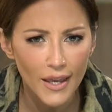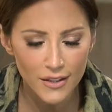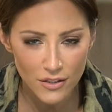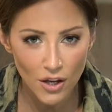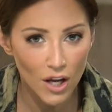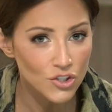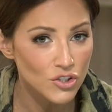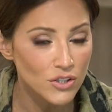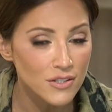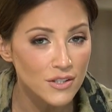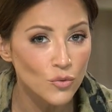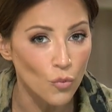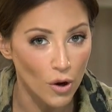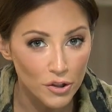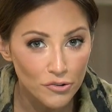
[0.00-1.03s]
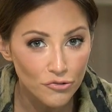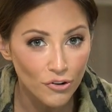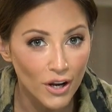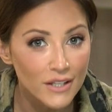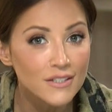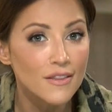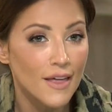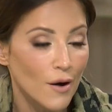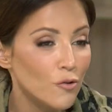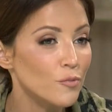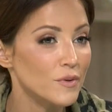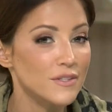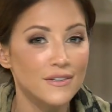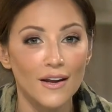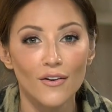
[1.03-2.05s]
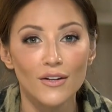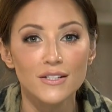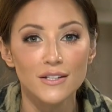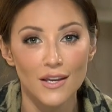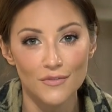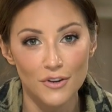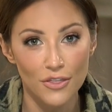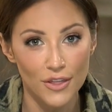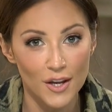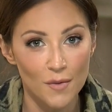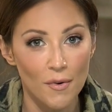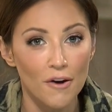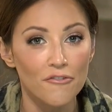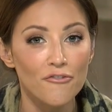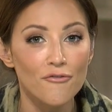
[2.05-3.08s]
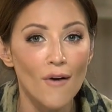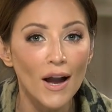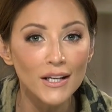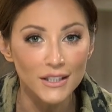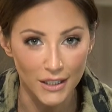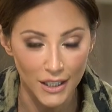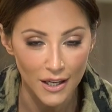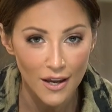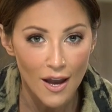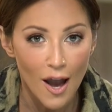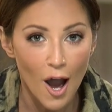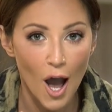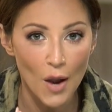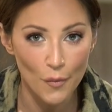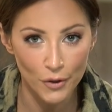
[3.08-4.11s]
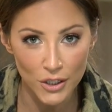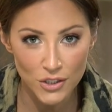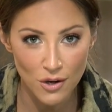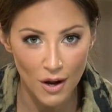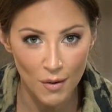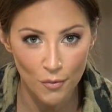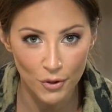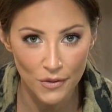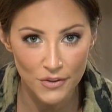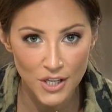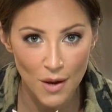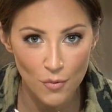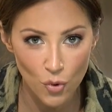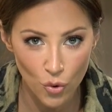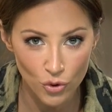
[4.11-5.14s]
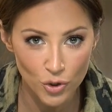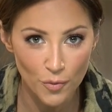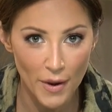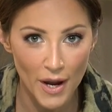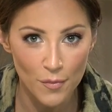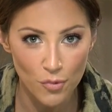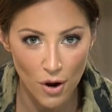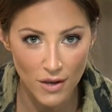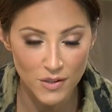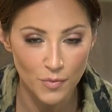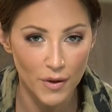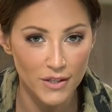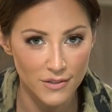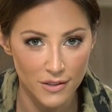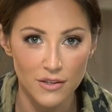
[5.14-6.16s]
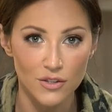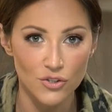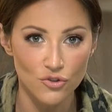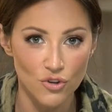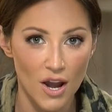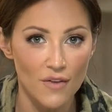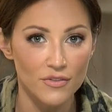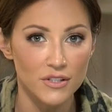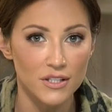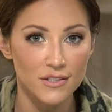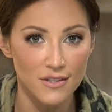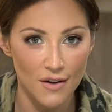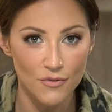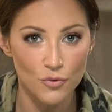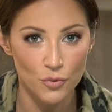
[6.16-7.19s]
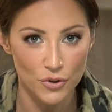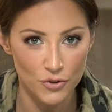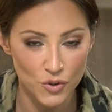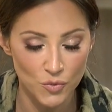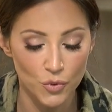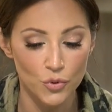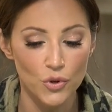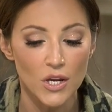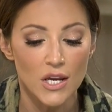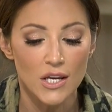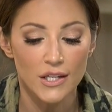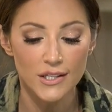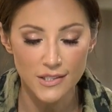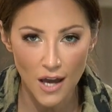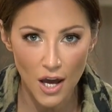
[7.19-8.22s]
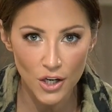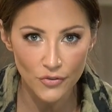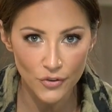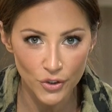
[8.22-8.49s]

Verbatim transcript: Aidan Hutchinson, want a friend? That would be scary to even think about. Finally, I want to talk about one of the top cornerback prospects in this draft, and it's Devon Witherspoon. He's out of